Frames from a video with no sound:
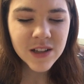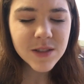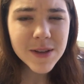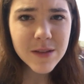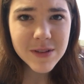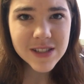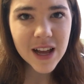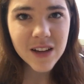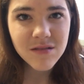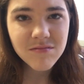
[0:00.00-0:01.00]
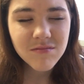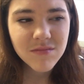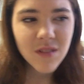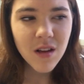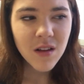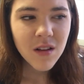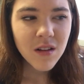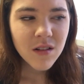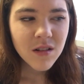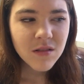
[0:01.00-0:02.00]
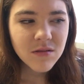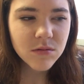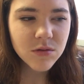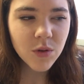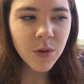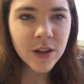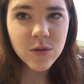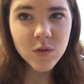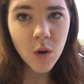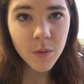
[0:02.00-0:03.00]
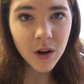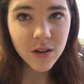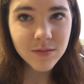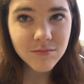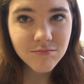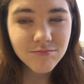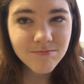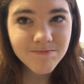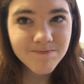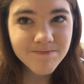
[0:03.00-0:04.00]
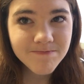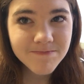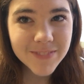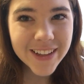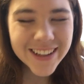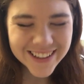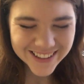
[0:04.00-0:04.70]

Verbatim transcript: it's making me sad so that's what's going on